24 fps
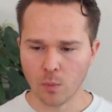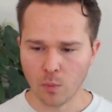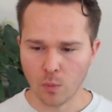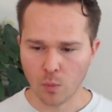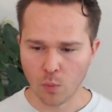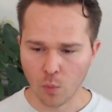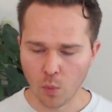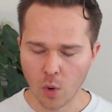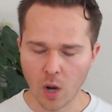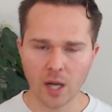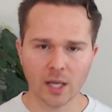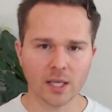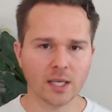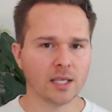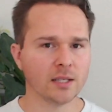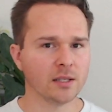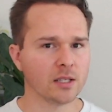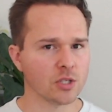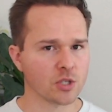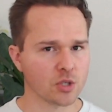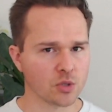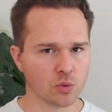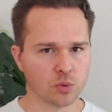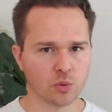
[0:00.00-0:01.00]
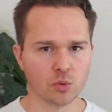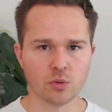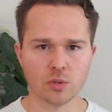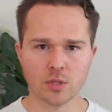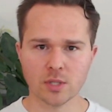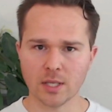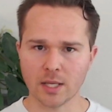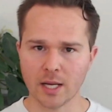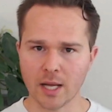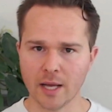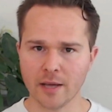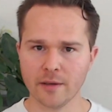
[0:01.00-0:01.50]
walking, these tools
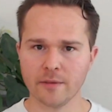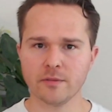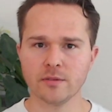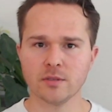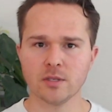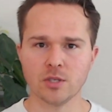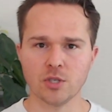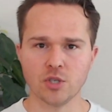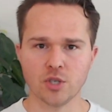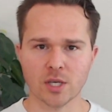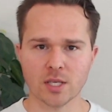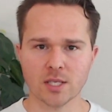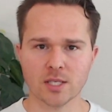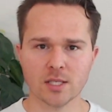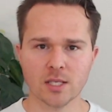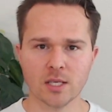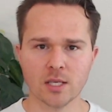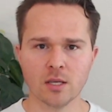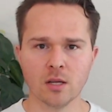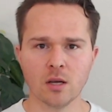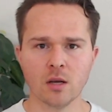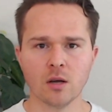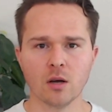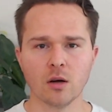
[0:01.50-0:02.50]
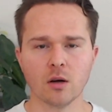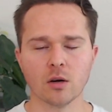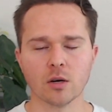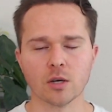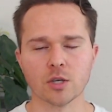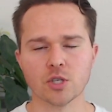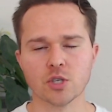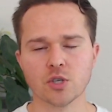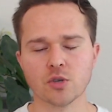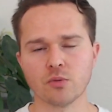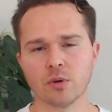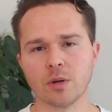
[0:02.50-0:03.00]
that I've suggested are
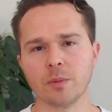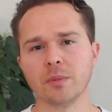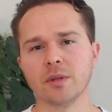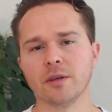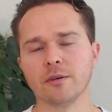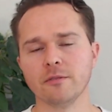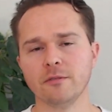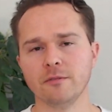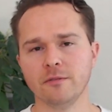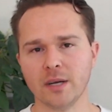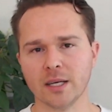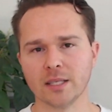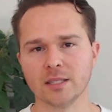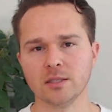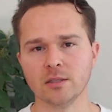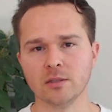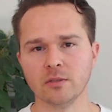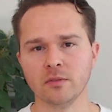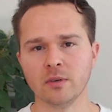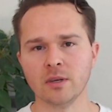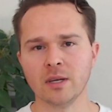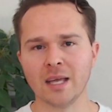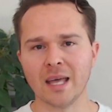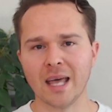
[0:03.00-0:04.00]
extremely effective